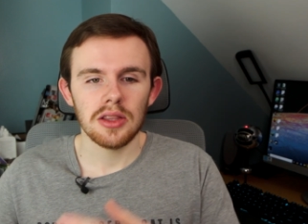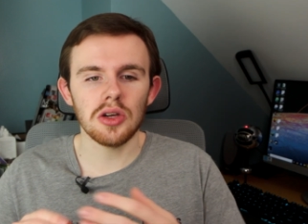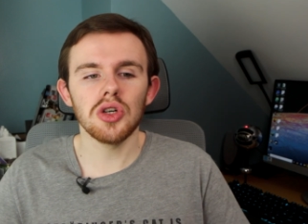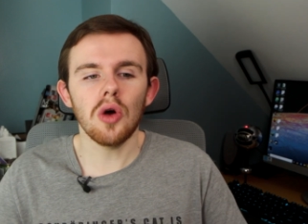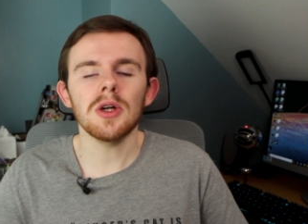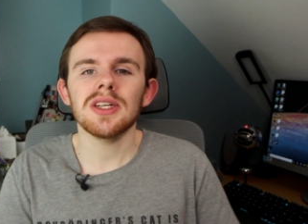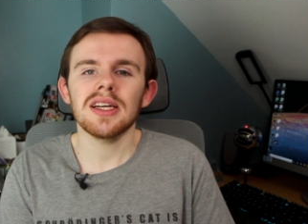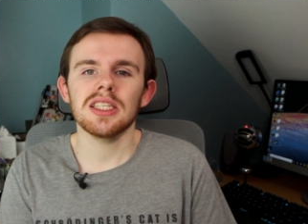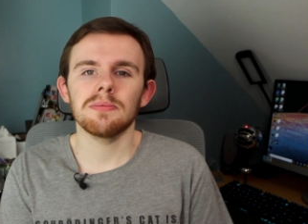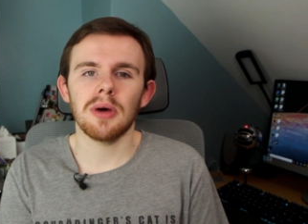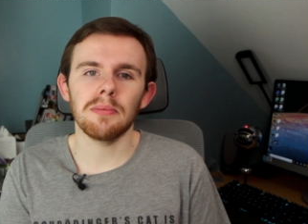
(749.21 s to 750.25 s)
They're not
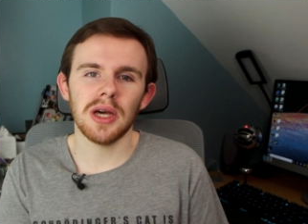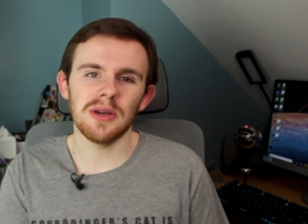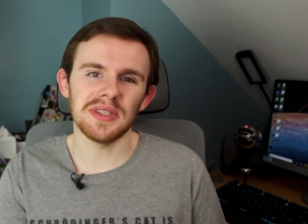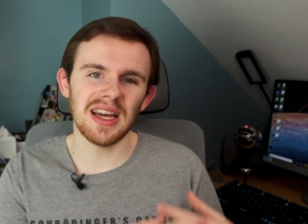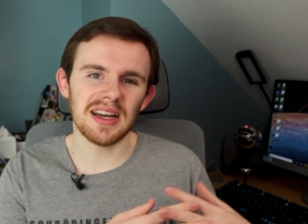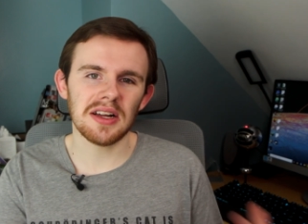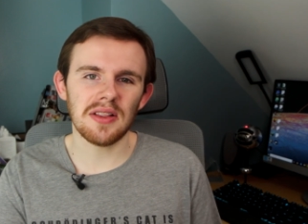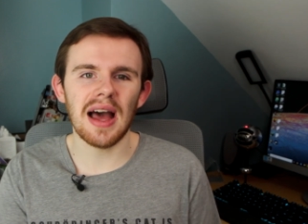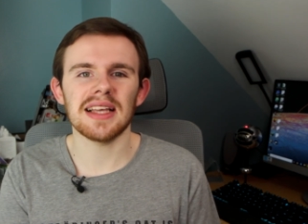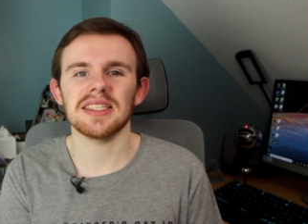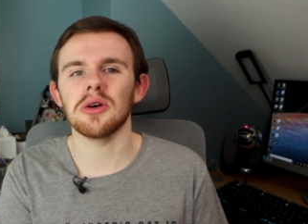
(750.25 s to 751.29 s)
trying to pump out a
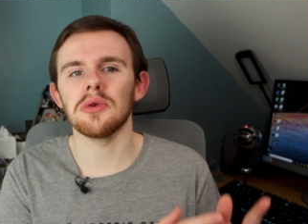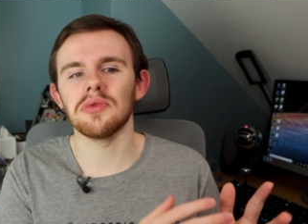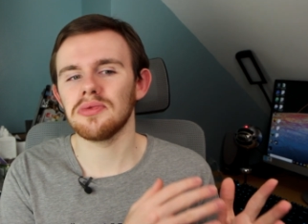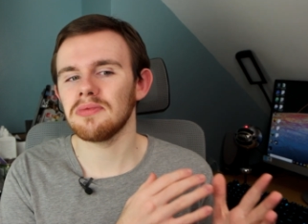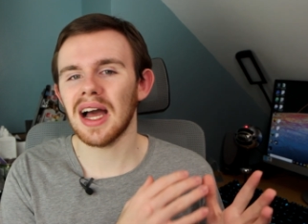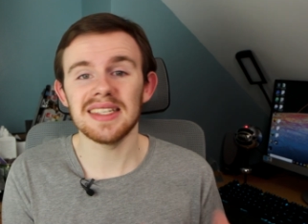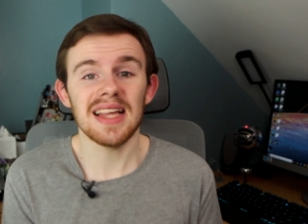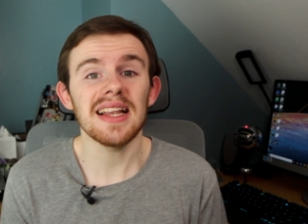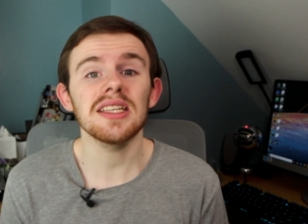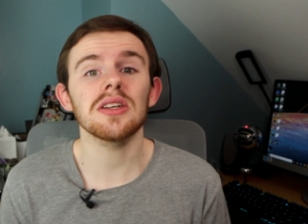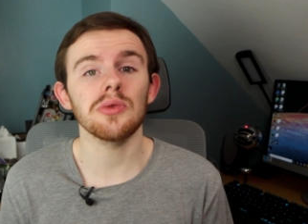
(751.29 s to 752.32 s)
class of
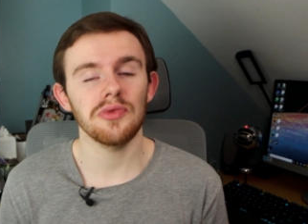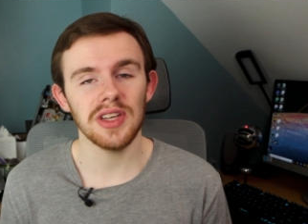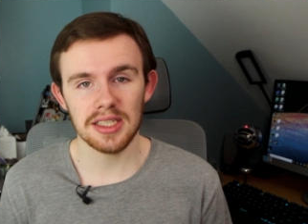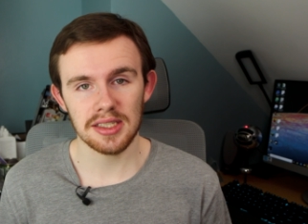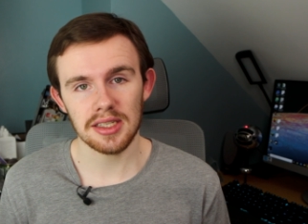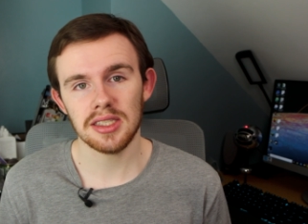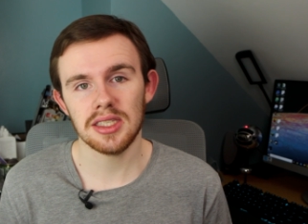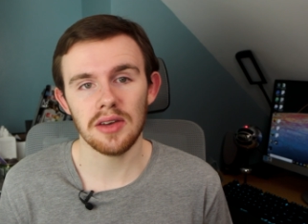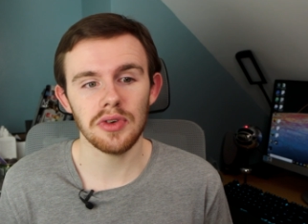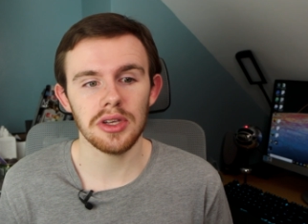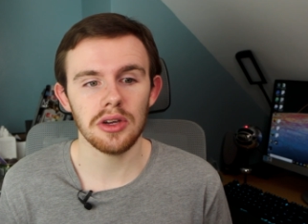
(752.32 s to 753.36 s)
identical physicists
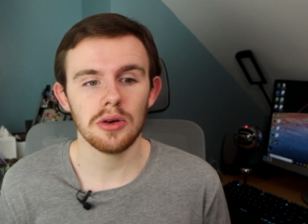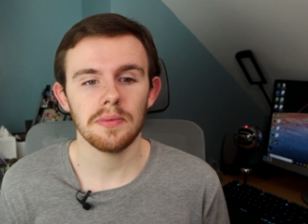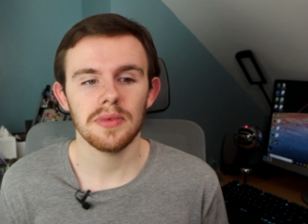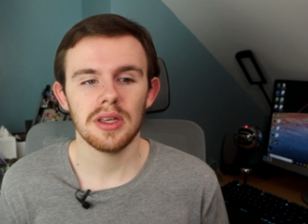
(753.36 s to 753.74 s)
every year.